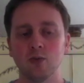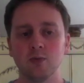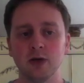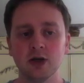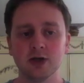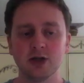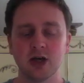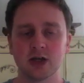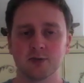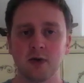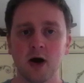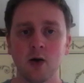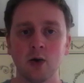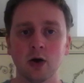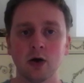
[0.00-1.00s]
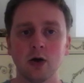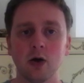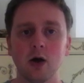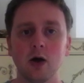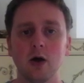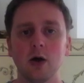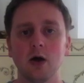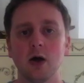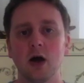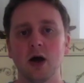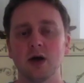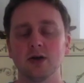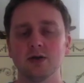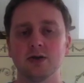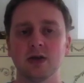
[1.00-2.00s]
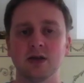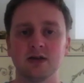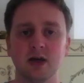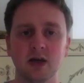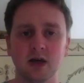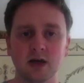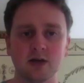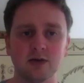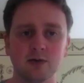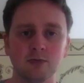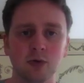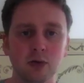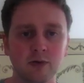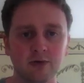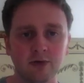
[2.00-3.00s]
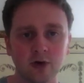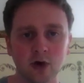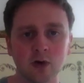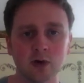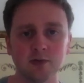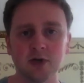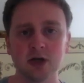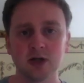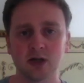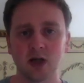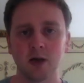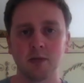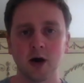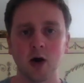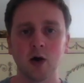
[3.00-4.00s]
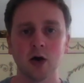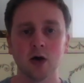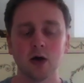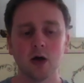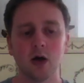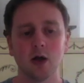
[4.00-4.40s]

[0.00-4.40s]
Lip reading: because he has power, has dictated moving forward because of that power.